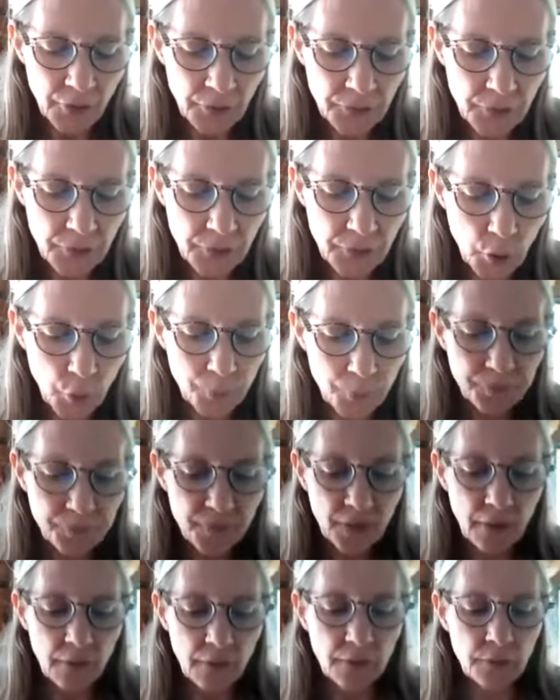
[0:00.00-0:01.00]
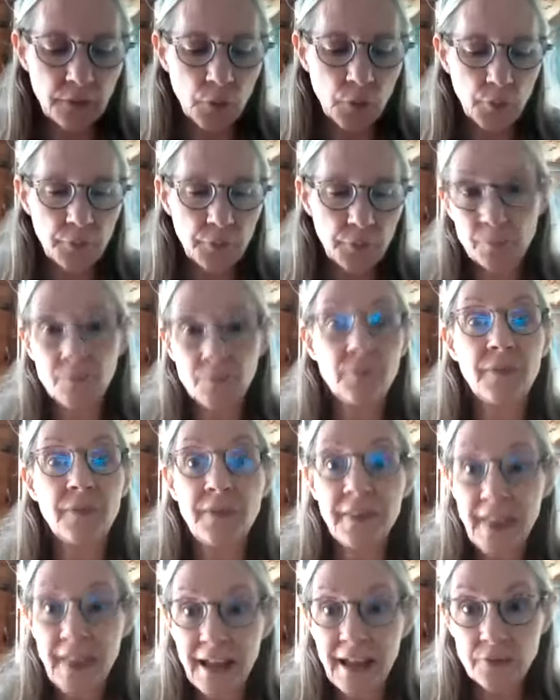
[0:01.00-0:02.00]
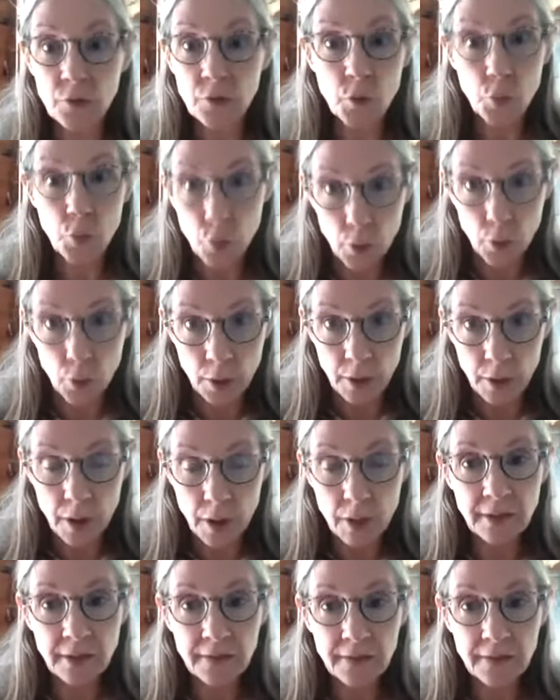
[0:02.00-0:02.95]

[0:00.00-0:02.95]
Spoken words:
so that's cool.